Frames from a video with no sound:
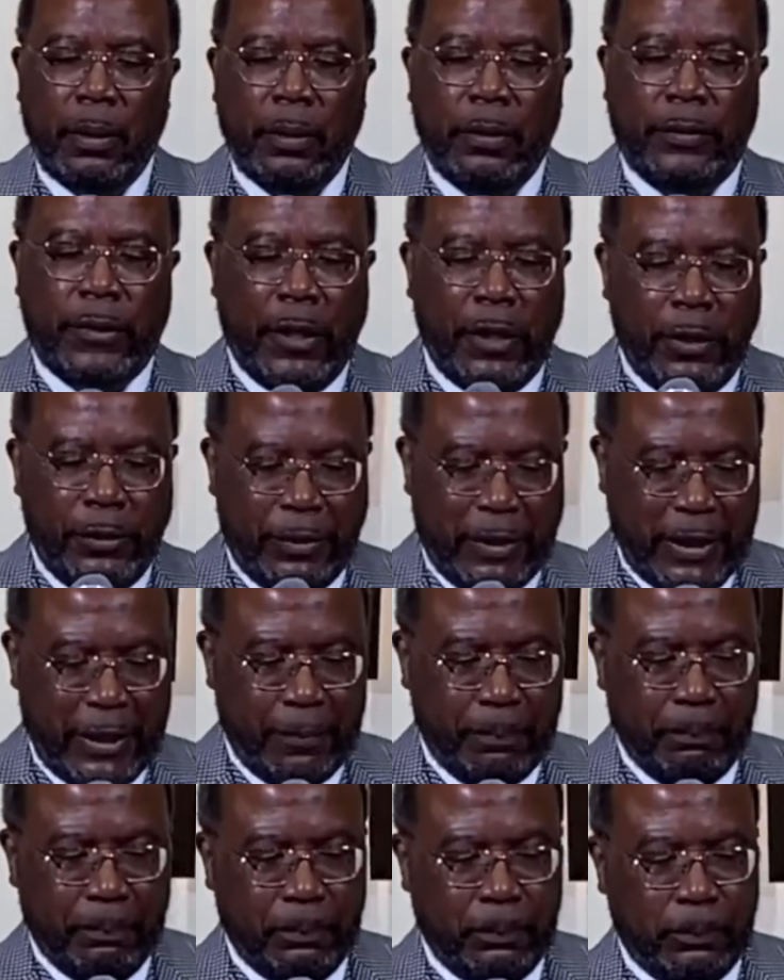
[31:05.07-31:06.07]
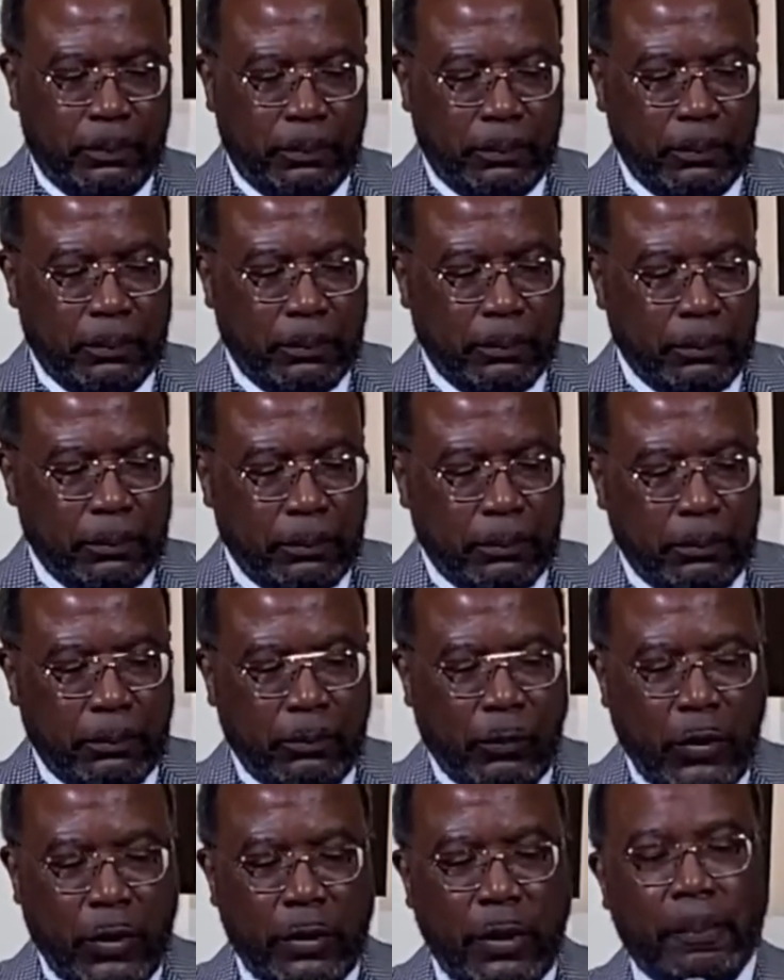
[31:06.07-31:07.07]
Thirdly,
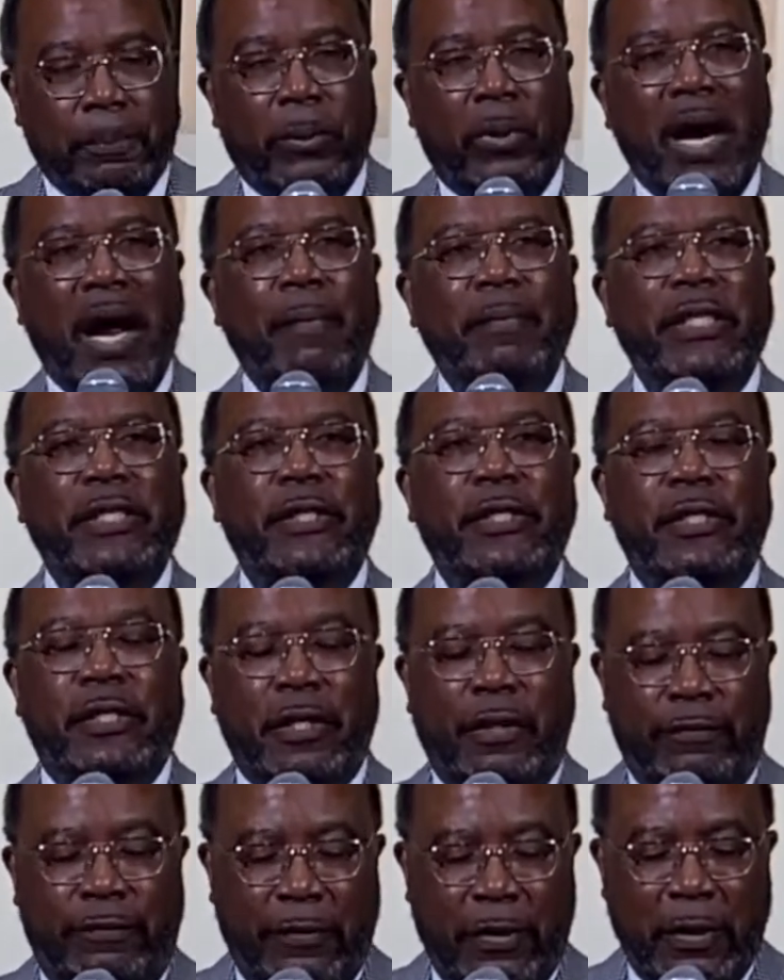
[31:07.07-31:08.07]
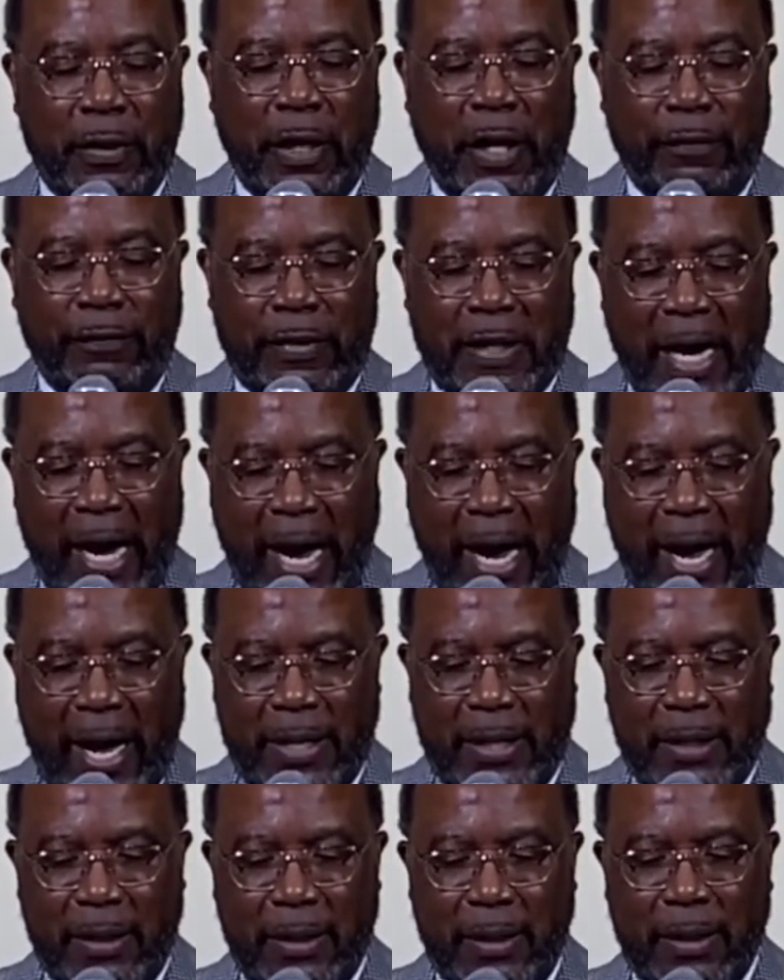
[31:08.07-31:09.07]
the promises of, of
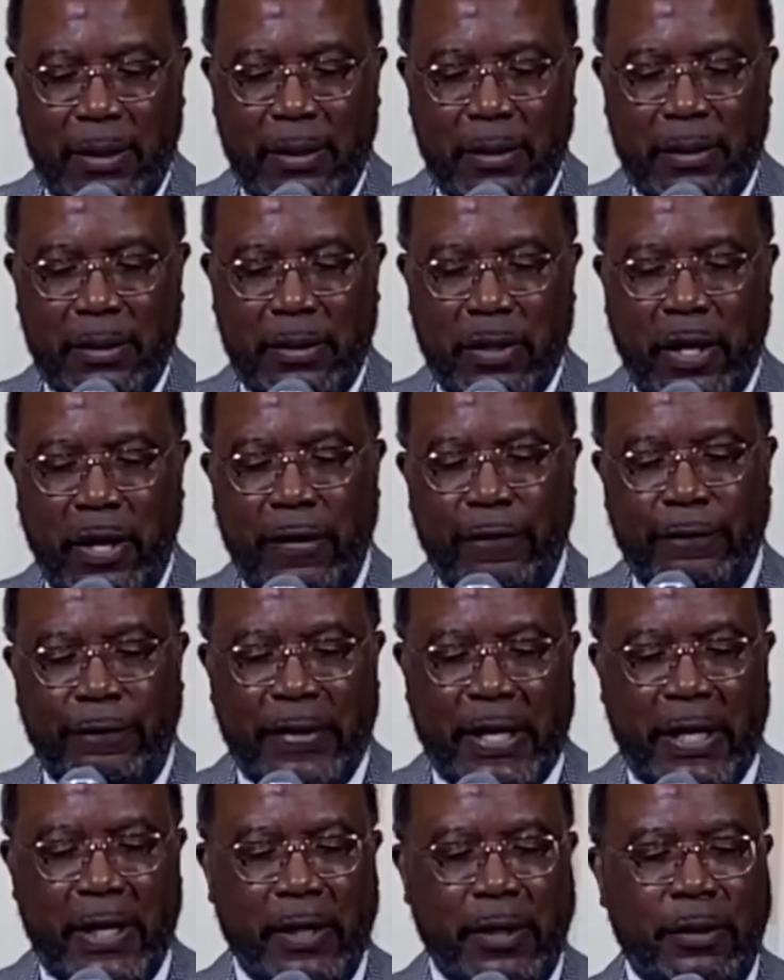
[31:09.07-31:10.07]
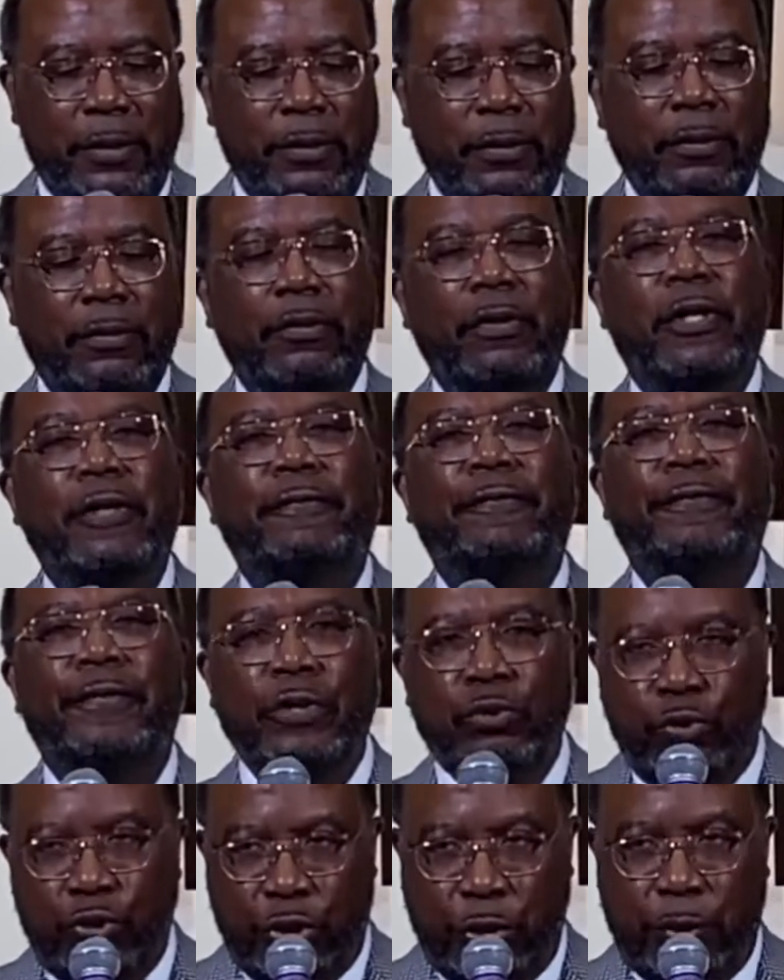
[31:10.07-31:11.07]
God unveil the
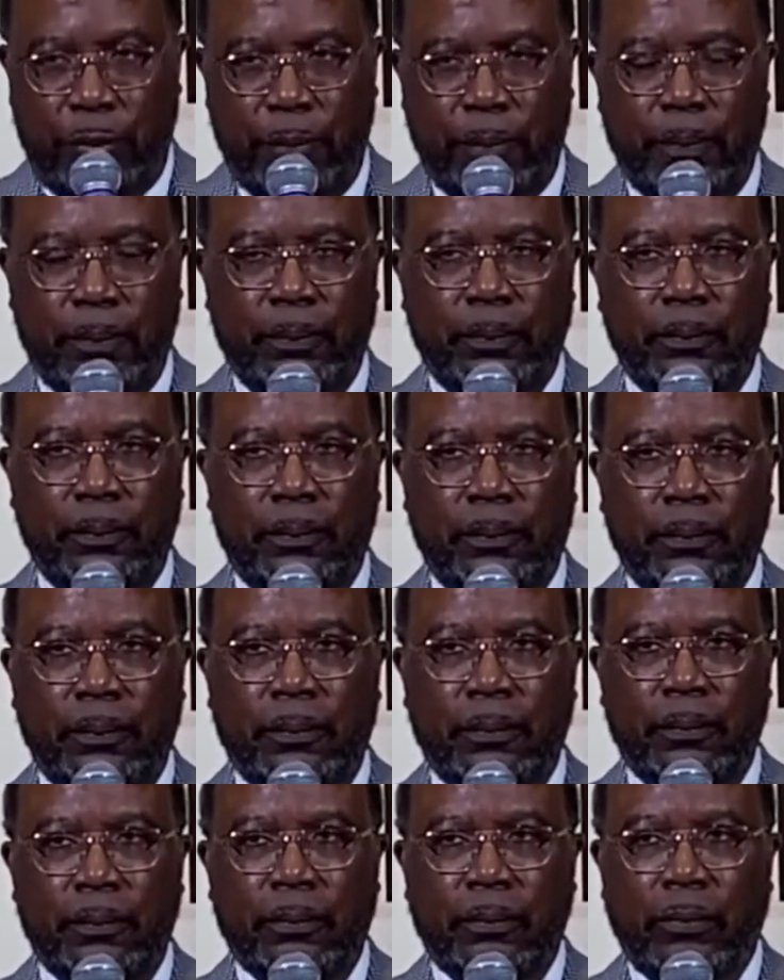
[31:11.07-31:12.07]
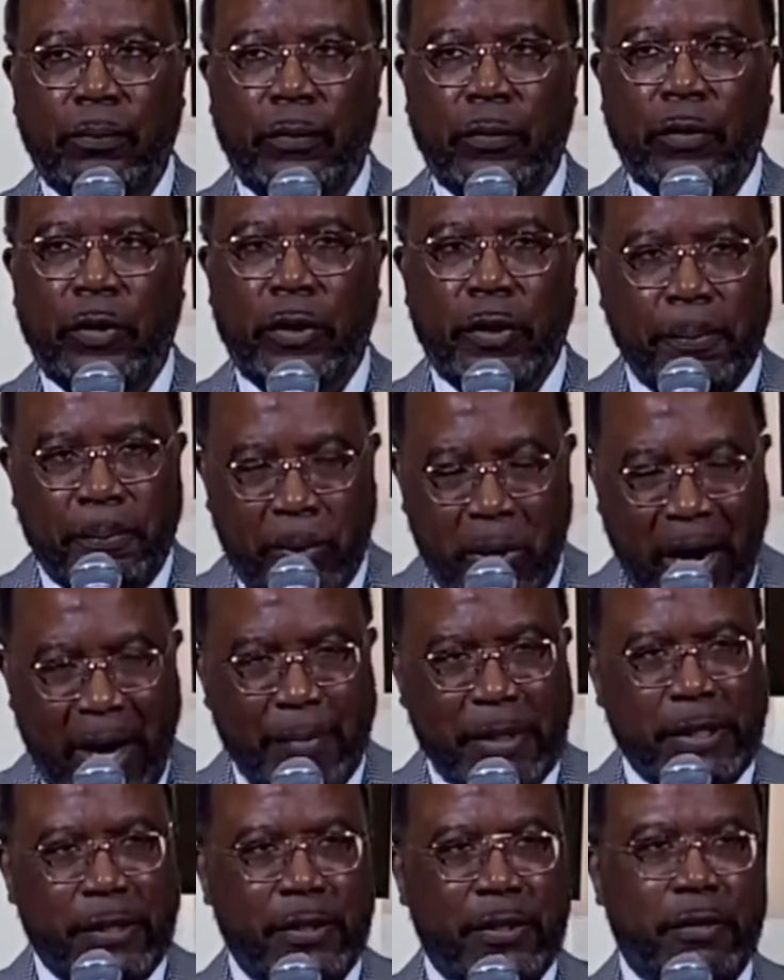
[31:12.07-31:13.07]
future. The
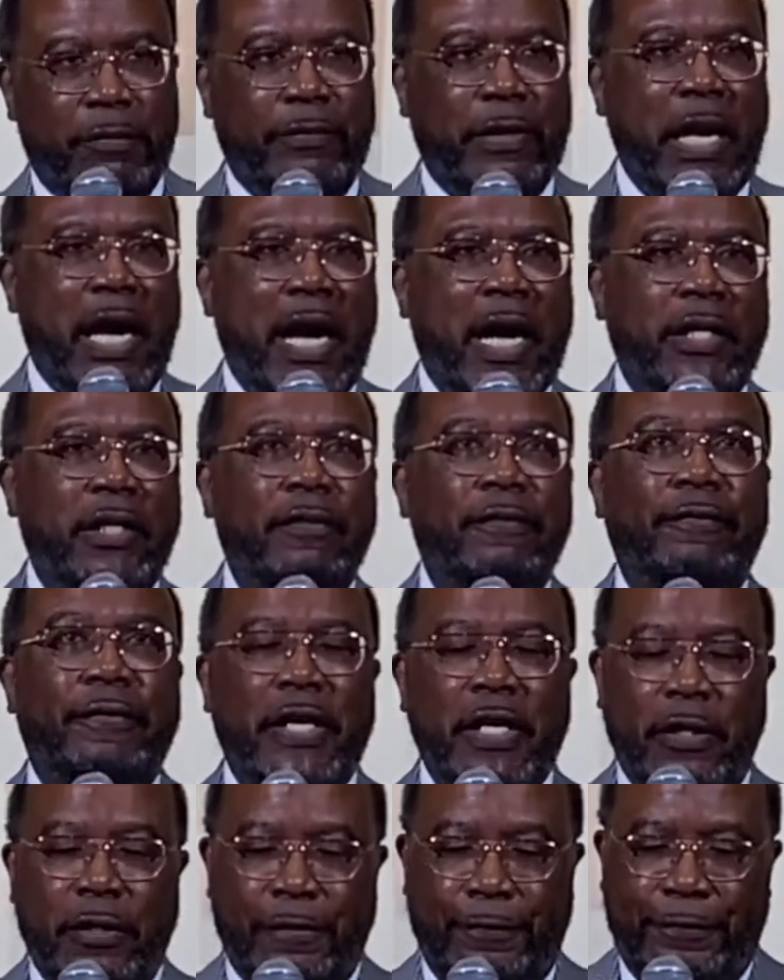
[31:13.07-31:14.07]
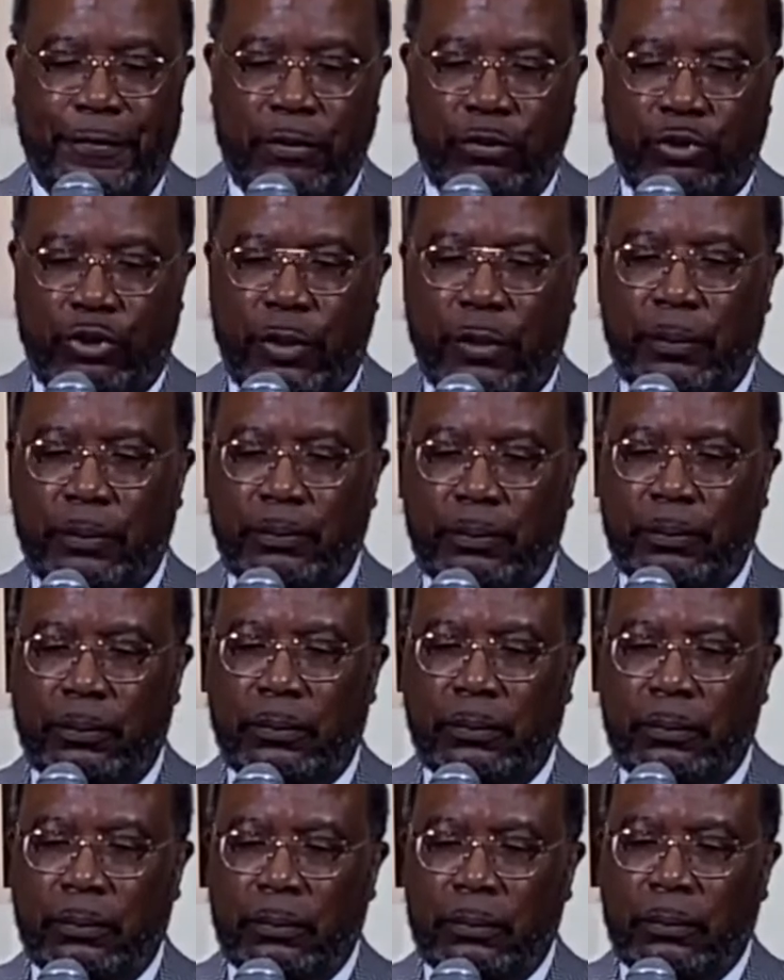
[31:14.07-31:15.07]
promises of God unveil the future.
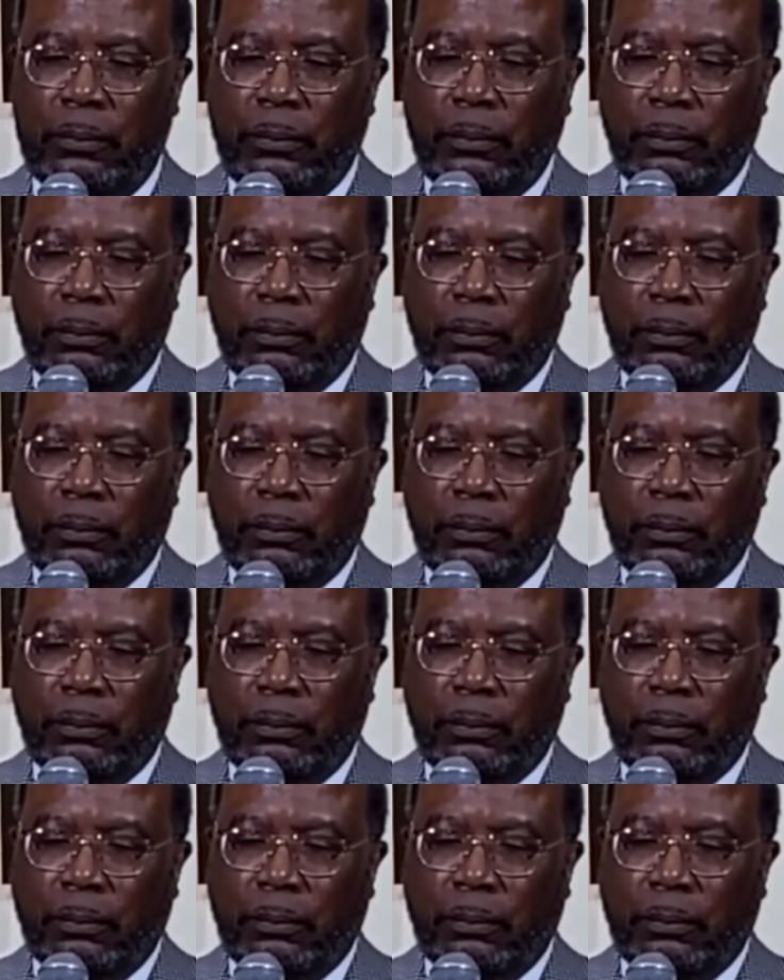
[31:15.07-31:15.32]
Amen.